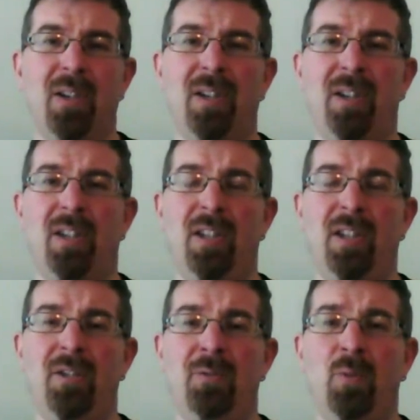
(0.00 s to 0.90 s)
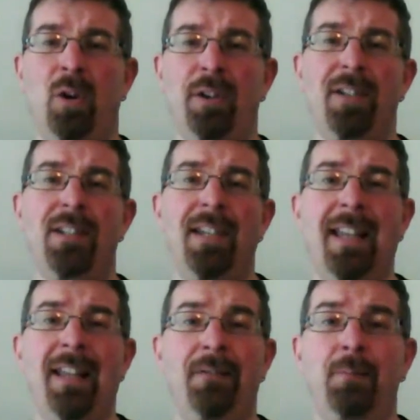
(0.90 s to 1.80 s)
you'd want
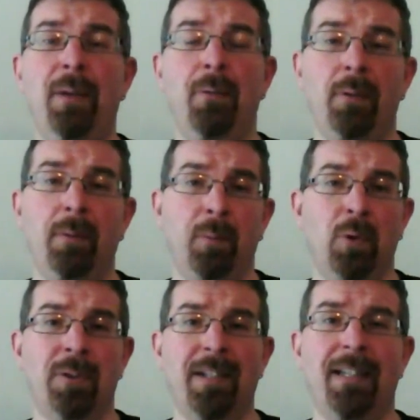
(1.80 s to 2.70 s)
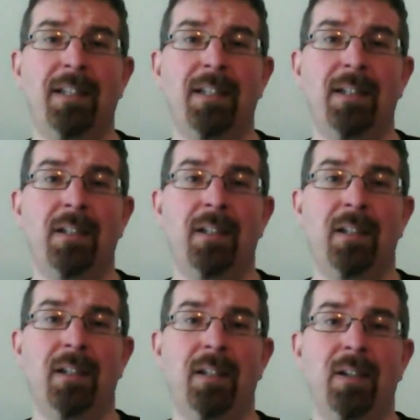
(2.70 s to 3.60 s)
if we were rewarded
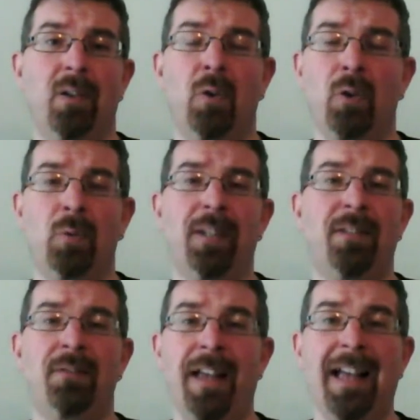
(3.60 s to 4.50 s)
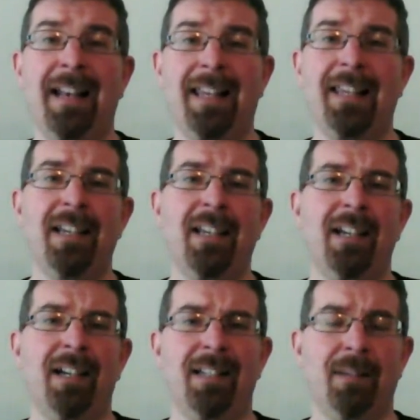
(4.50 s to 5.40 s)
always fairly.
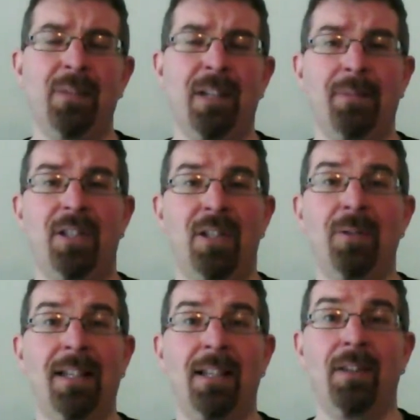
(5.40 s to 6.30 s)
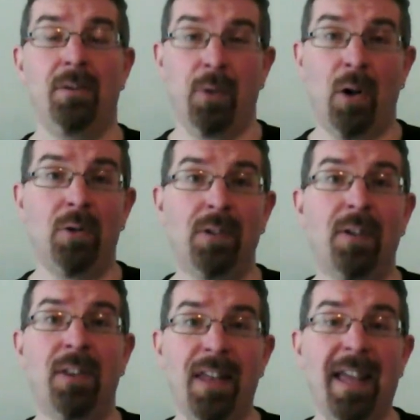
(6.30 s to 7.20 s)
And sometimes doing the wrong
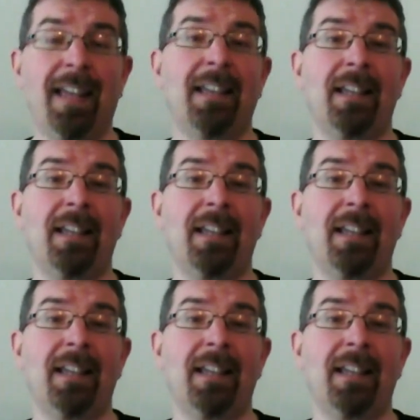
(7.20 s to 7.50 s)
thing